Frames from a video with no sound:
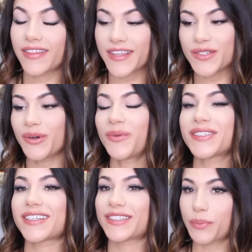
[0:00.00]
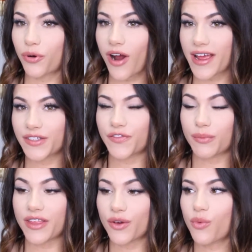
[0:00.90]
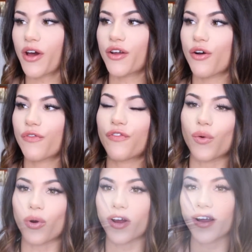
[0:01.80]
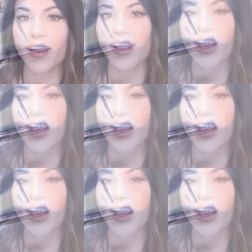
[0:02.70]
This one was a surprise for me, the 104.